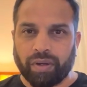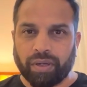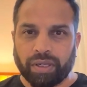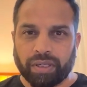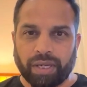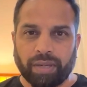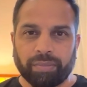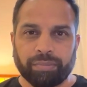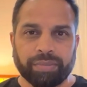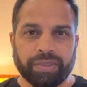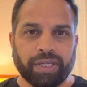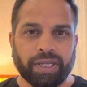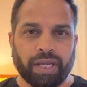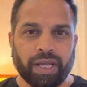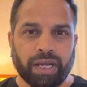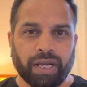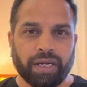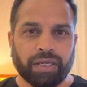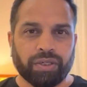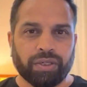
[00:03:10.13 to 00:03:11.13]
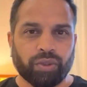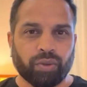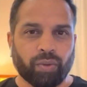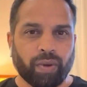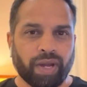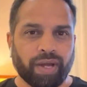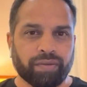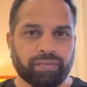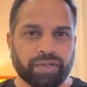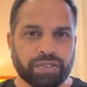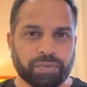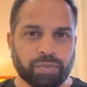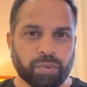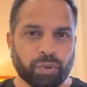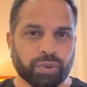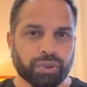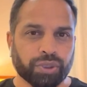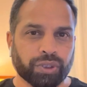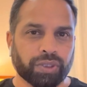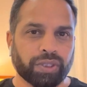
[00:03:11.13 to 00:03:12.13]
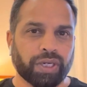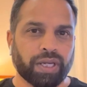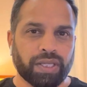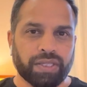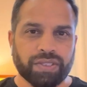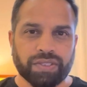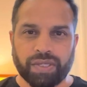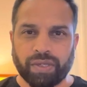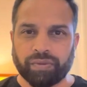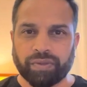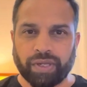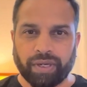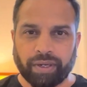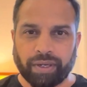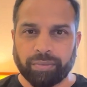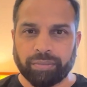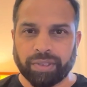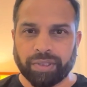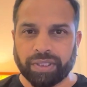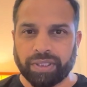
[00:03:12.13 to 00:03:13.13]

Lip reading: company and you have exposure in Saudi Arabia,